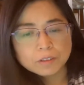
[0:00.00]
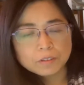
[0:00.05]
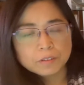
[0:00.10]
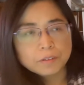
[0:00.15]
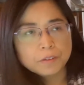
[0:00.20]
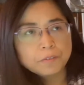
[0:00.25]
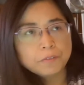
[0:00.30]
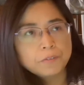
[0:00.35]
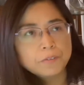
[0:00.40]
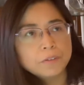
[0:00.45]

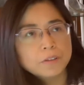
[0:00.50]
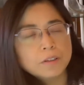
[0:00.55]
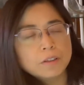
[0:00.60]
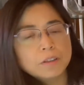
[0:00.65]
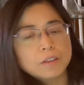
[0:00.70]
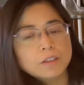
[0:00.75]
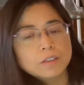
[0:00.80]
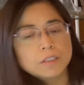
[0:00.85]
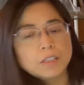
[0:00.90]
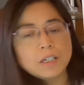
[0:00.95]
if
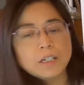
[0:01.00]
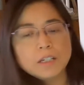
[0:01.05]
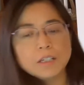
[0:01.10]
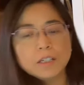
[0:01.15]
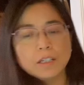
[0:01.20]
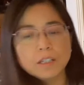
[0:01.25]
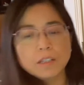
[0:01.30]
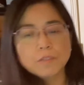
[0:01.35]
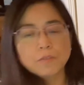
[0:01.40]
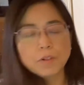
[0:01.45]
the
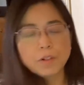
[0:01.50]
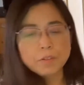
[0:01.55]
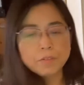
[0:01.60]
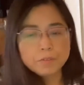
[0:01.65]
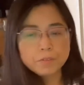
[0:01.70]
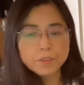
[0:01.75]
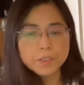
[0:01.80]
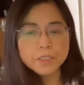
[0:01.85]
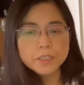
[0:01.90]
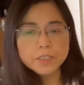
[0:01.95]
day is very
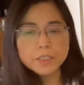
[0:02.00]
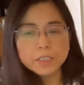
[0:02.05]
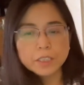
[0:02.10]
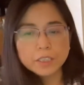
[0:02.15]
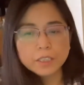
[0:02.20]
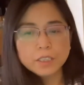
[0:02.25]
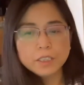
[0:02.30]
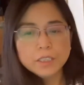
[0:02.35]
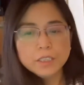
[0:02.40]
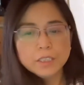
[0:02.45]

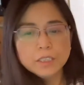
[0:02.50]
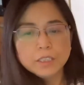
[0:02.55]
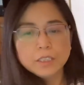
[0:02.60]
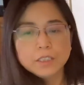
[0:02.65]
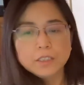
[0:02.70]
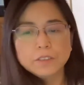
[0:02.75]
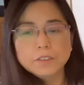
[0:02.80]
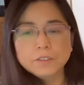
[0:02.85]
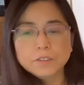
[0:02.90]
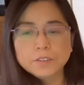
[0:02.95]
windy,
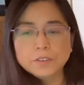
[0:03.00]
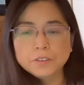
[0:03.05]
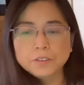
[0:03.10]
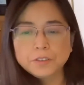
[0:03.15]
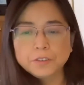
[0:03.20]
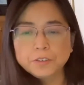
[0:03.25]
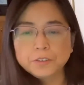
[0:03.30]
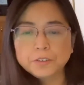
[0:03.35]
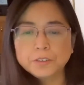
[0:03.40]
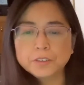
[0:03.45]
you
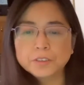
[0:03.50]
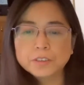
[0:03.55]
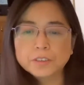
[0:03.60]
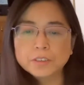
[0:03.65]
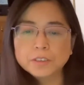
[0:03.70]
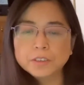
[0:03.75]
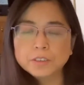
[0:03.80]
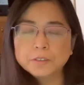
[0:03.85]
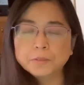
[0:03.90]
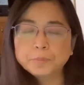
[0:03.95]
just